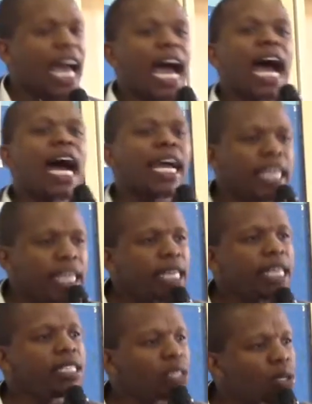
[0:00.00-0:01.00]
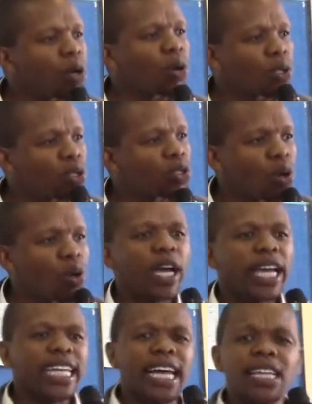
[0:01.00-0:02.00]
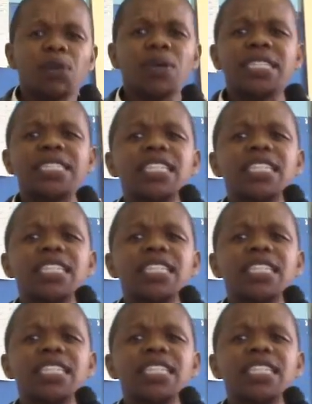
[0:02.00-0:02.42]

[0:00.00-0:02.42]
are his also. In other words,